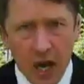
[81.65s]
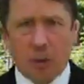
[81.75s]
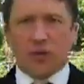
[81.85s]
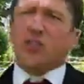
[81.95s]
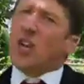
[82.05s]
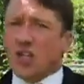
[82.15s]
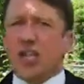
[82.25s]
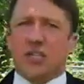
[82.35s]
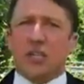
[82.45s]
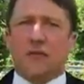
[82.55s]
But the
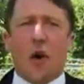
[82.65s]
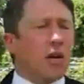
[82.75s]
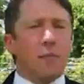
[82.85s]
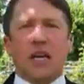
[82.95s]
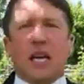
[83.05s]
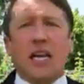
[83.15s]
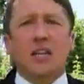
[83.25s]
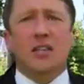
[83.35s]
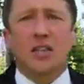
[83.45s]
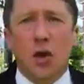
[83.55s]
Duchess is fine. I mean,
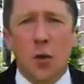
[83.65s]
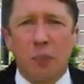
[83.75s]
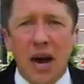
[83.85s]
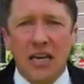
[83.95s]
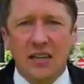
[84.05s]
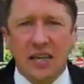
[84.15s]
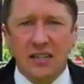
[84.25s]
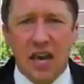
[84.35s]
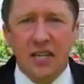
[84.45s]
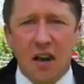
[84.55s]
cleaners are 2 a penny
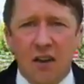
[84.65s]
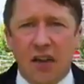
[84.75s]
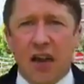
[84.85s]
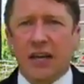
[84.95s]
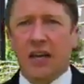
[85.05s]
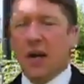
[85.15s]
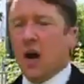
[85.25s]
these days, aren't they?